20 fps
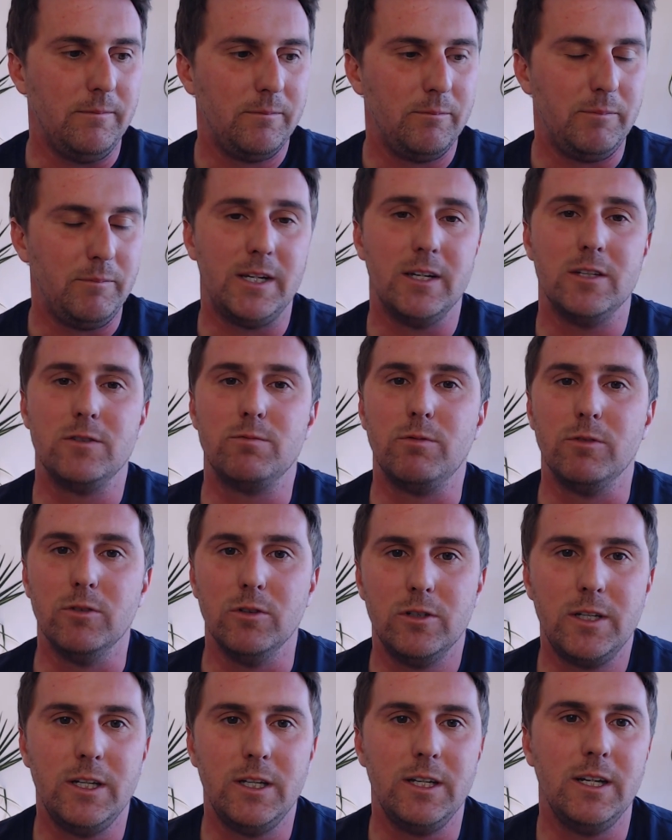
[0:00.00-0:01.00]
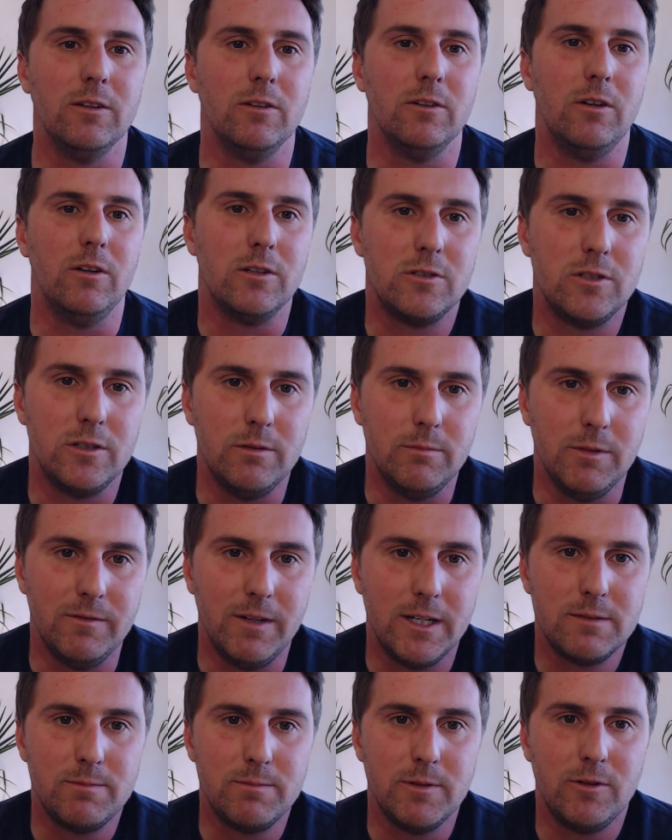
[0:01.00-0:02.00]
because we're looking at long-term
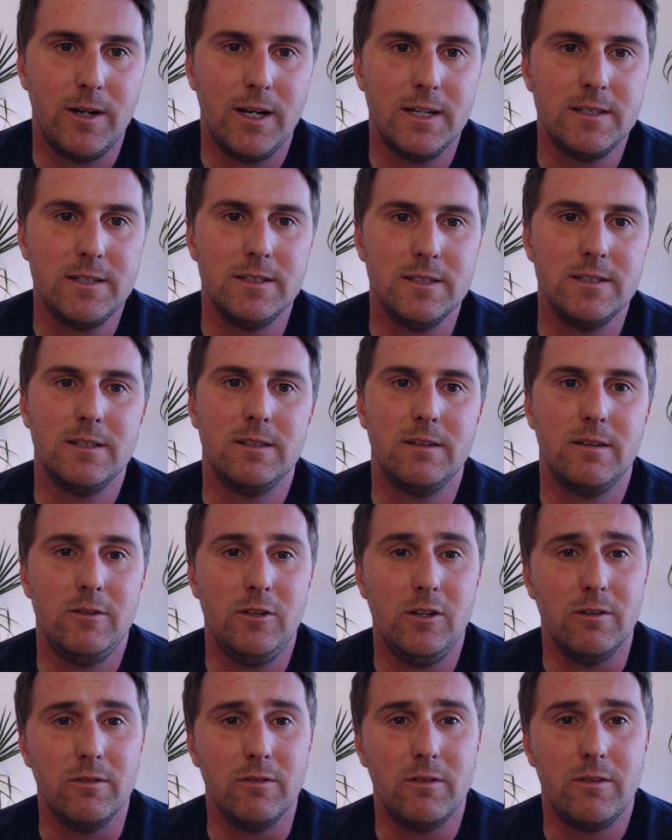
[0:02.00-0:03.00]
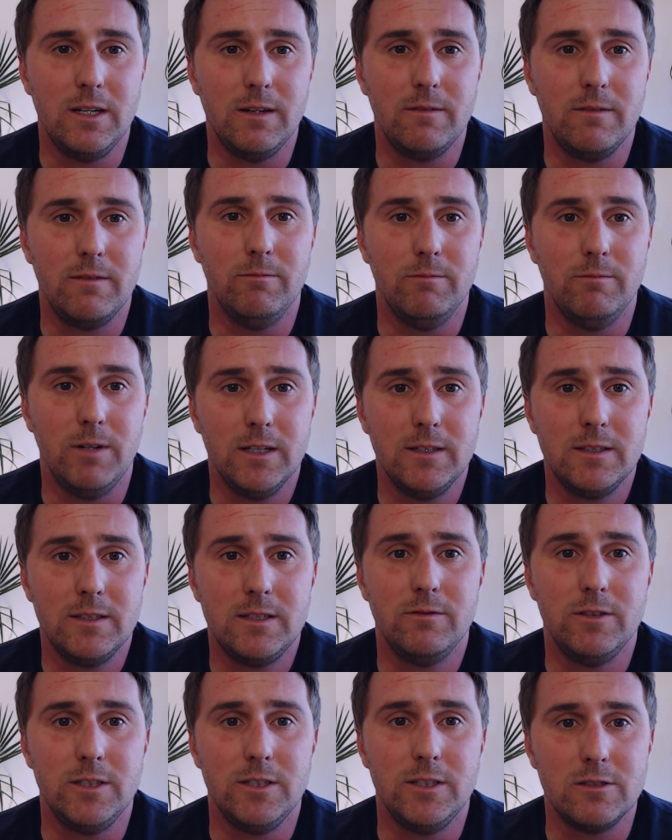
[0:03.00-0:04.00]
investment horizons, think
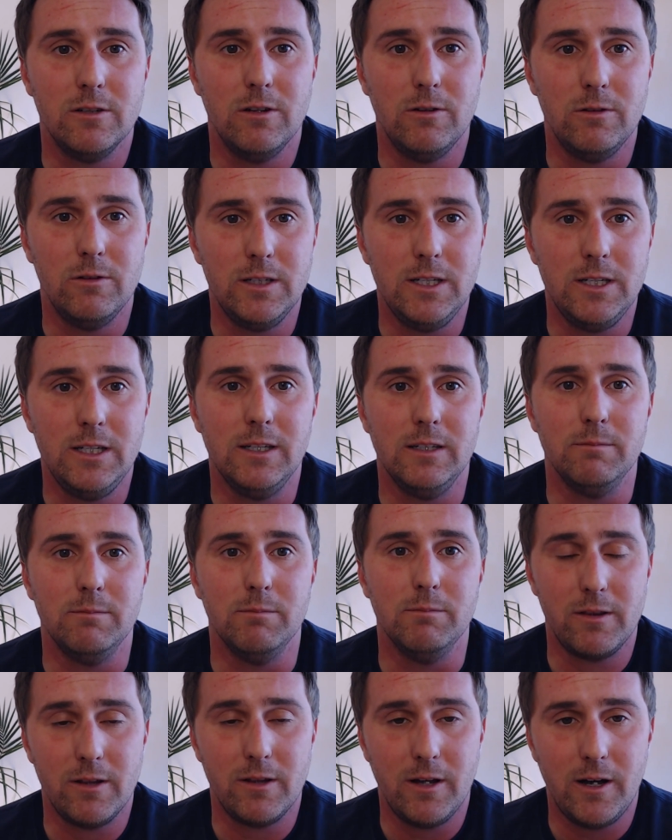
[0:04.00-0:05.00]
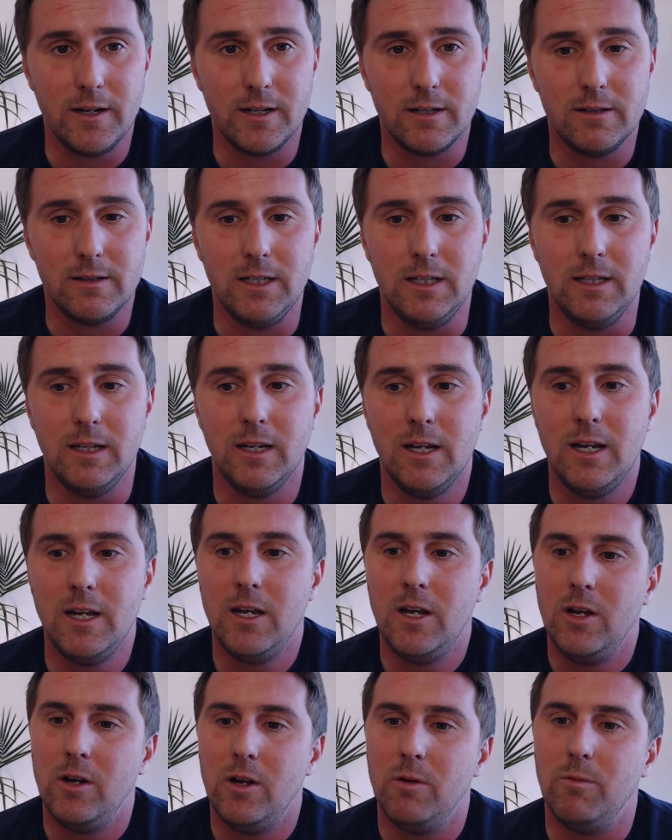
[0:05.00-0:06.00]
relatively slowly and methodically
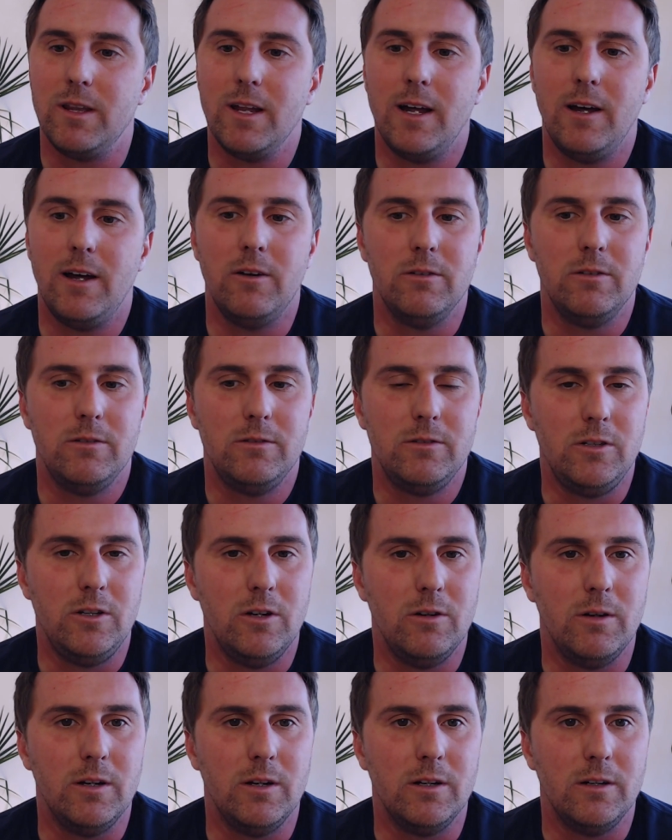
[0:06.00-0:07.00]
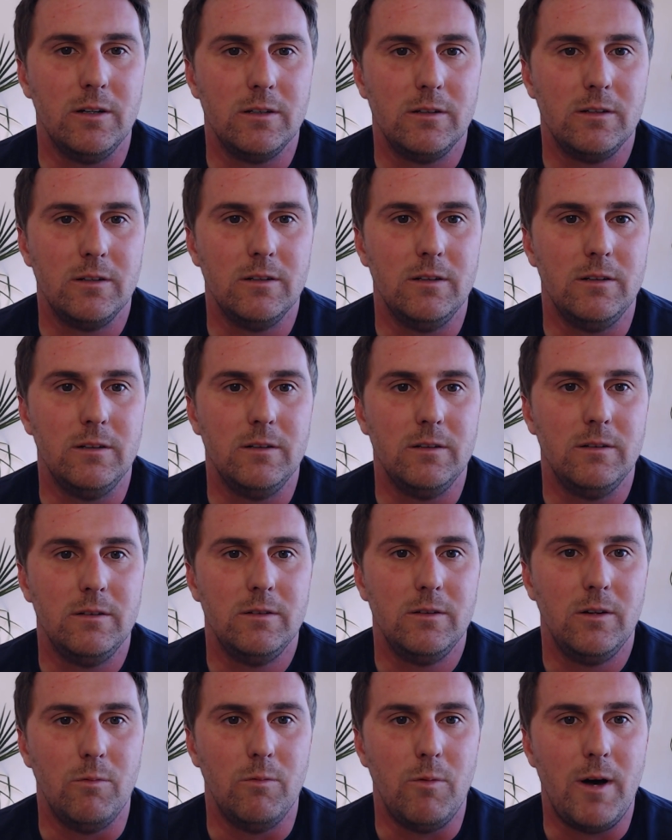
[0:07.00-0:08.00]
without
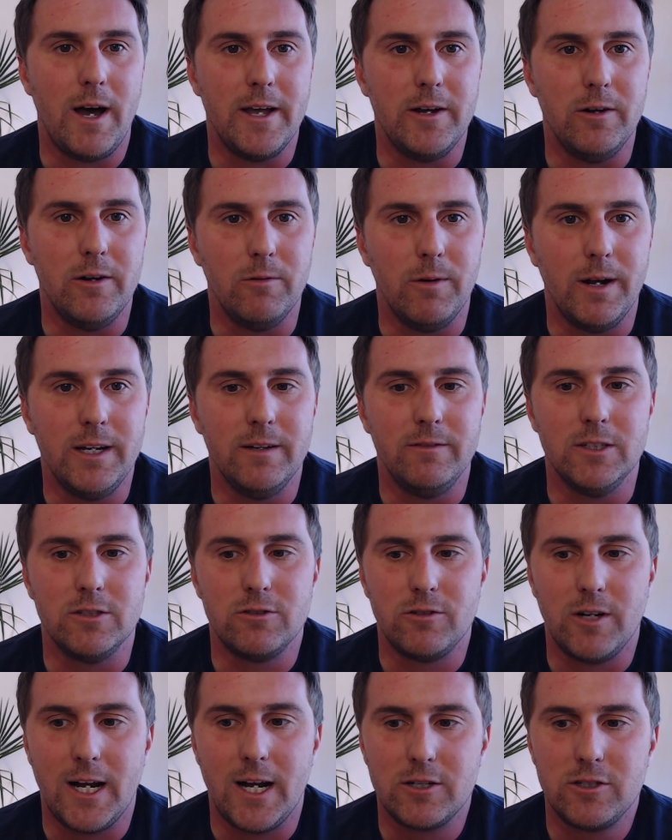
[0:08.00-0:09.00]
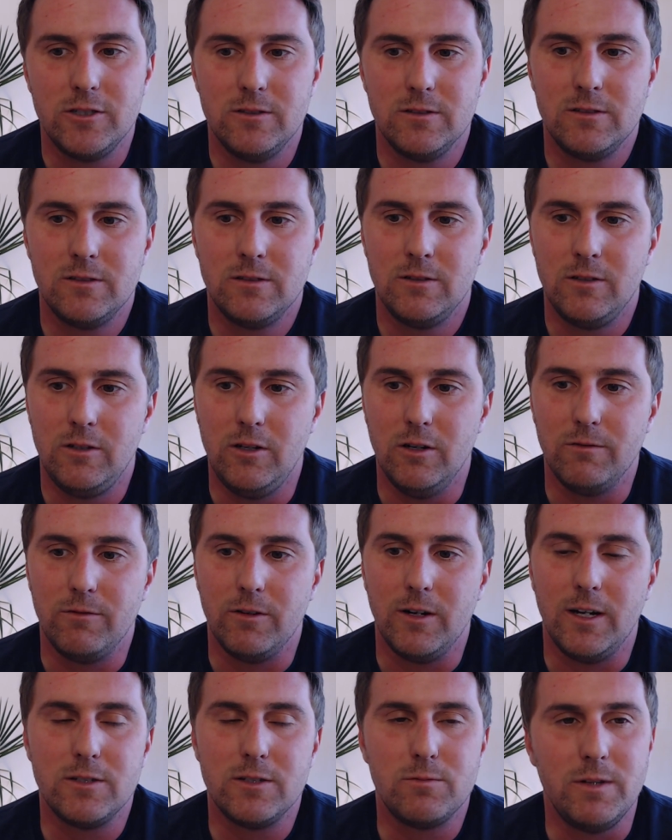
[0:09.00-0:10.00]
a wide array of distractions.
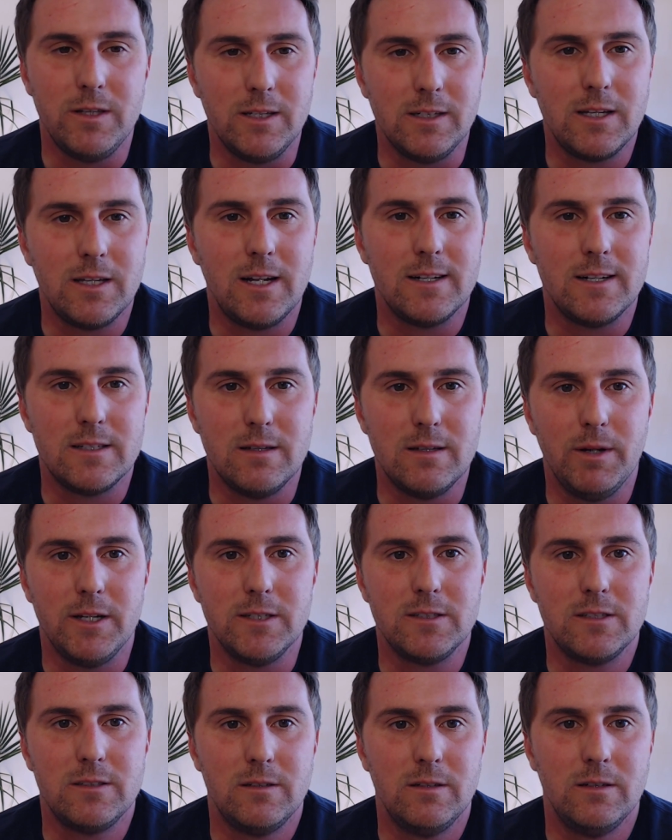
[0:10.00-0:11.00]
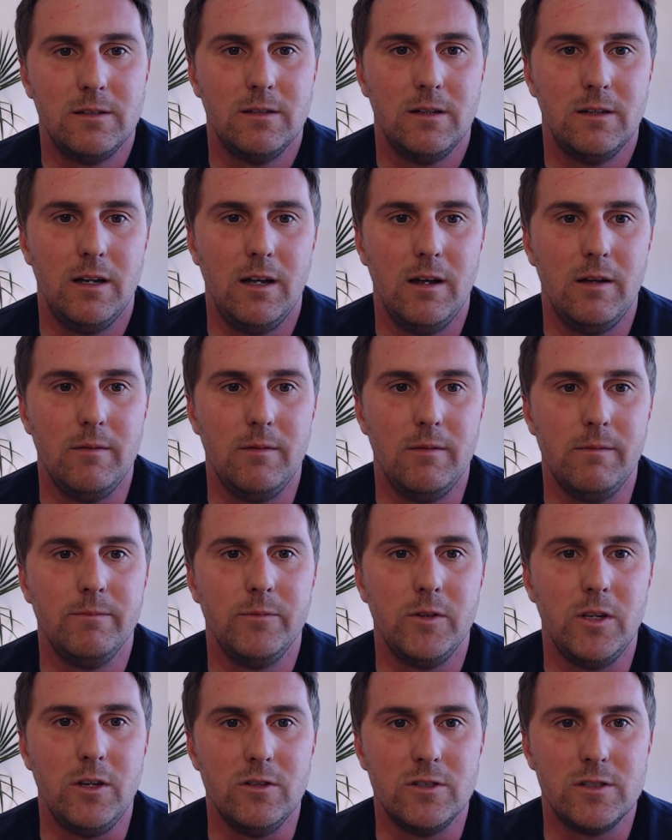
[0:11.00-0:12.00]
For us, we think that's the best
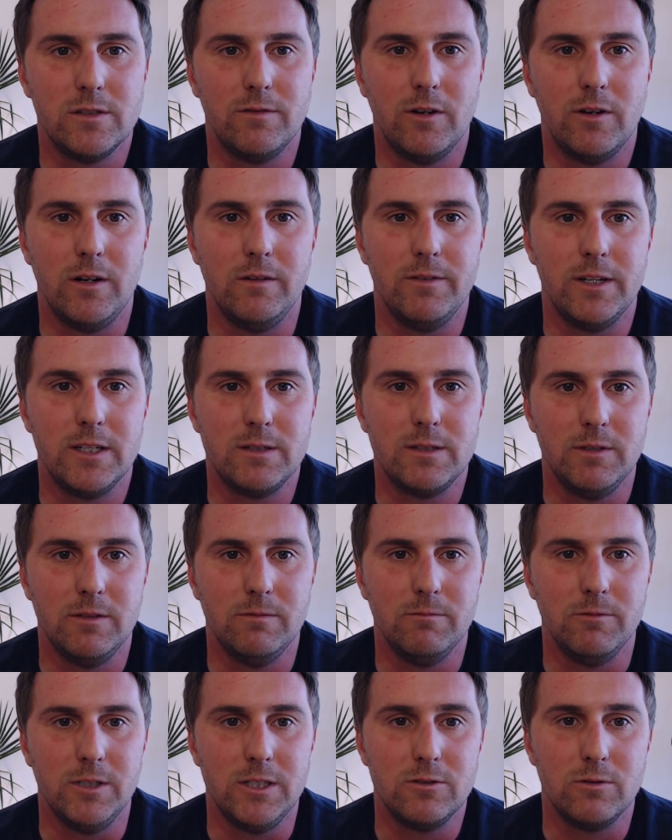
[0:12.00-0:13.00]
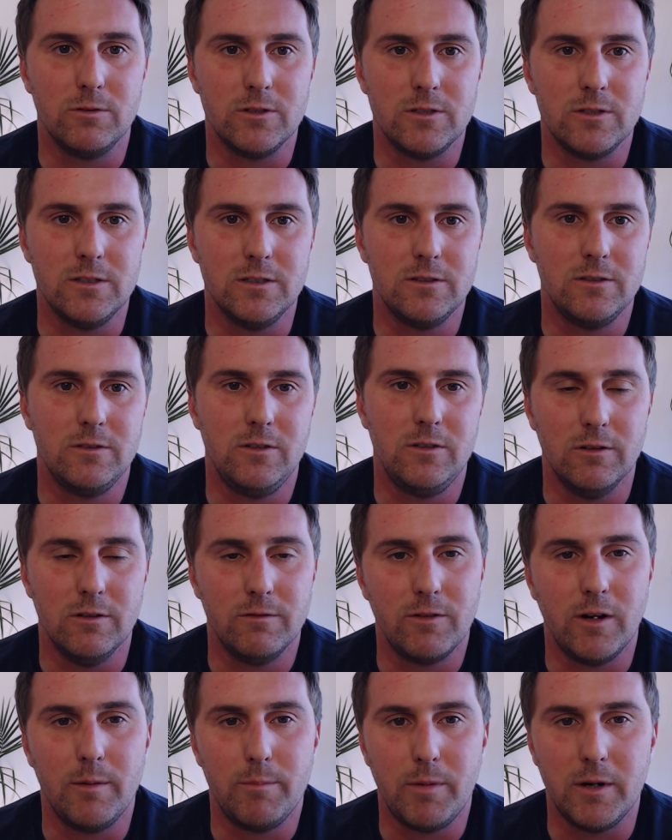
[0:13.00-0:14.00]
use of our investment resources
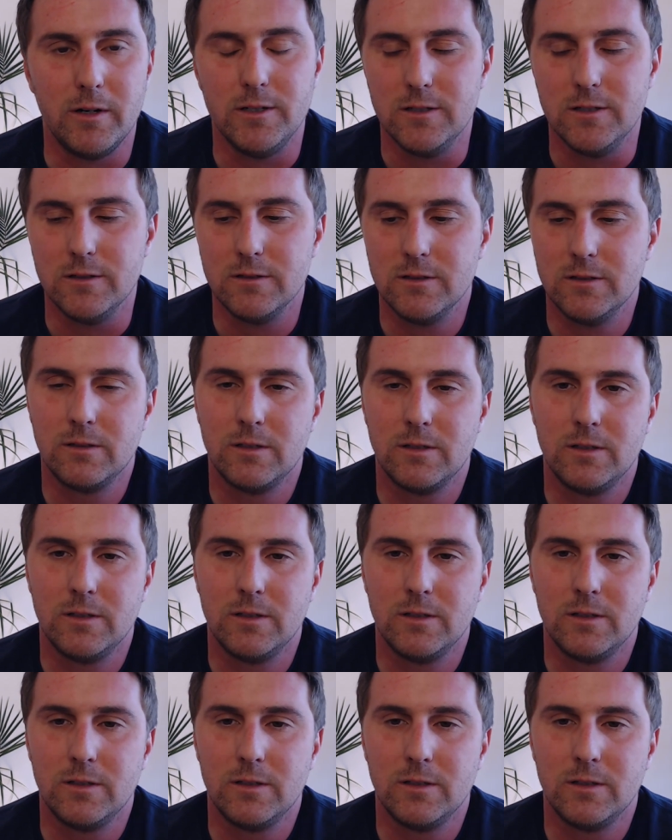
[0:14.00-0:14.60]
for our partners.